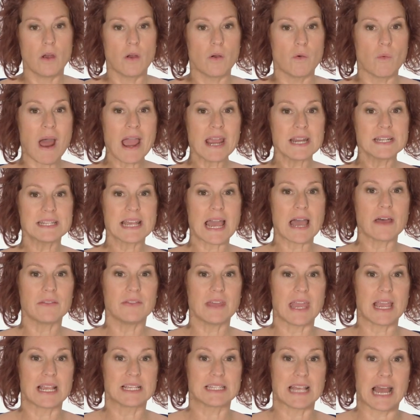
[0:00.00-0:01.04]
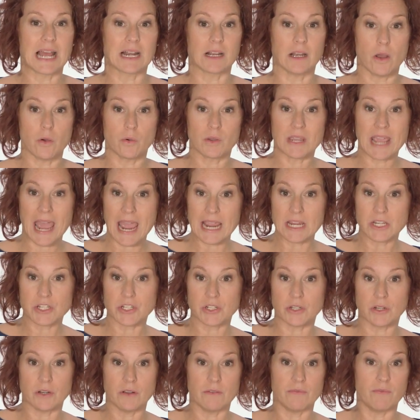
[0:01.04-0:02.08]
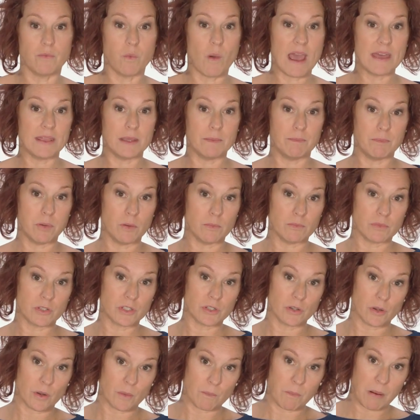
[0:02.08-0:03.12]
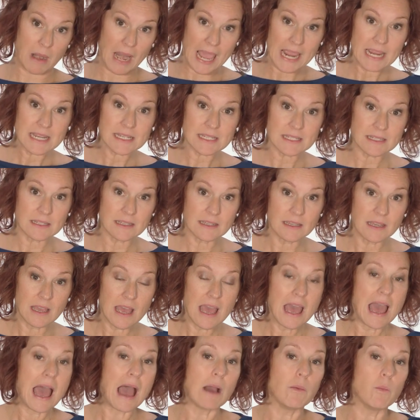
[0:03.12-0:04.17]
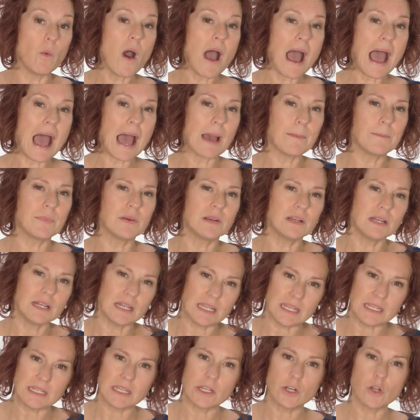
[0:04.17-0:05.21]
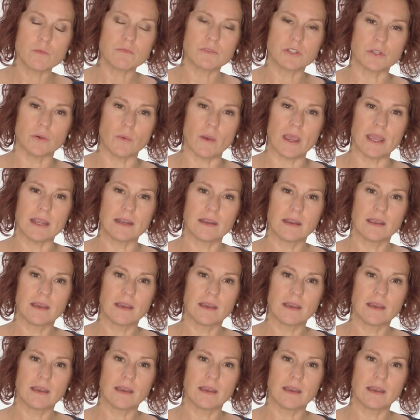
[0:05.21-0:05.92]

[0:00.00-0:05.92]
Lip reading: Write down the exact location of where the bump took place and what happened leading up to it.